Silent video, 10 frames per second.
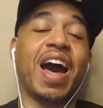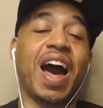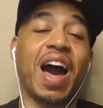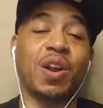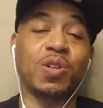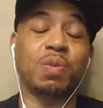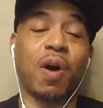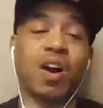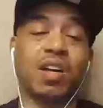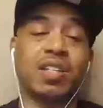I don't
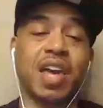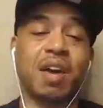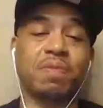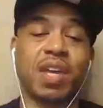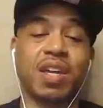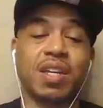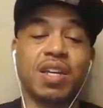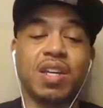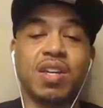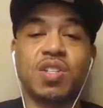spark a damn thing.
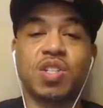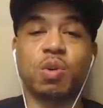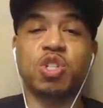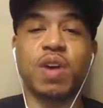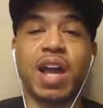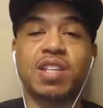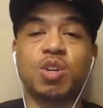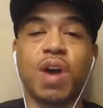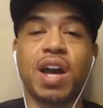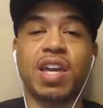So what you got to
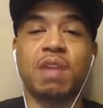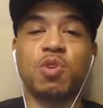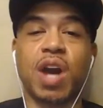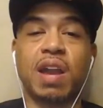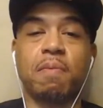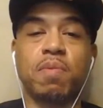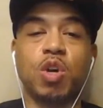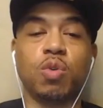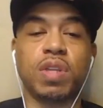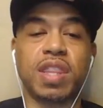do, Hakim, you got to
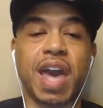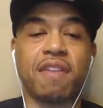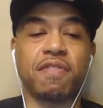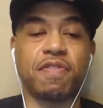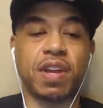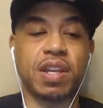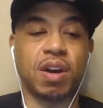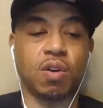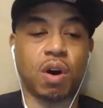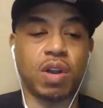mute that
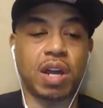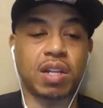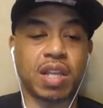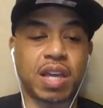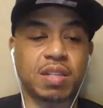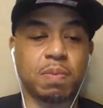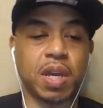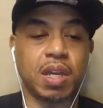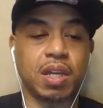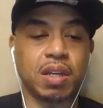video. Oh, that's
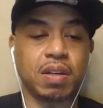me?